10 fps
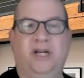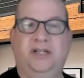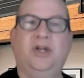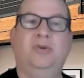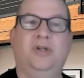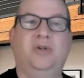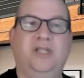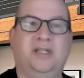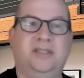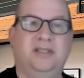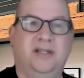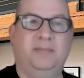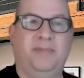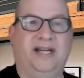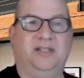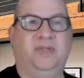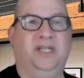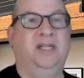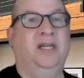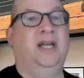out what I don't know in this and come back to
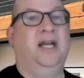me.